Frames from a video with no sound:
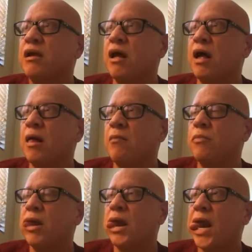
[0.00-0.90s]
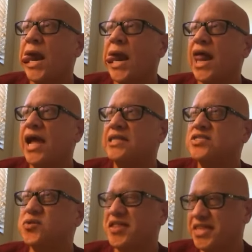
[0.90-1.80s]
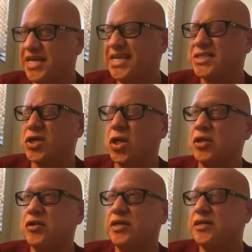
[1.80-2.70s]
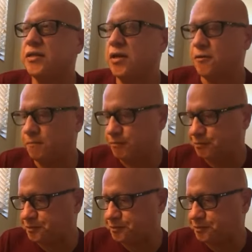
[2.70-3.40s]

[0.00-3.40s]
Um, and so I think that's all you need to know.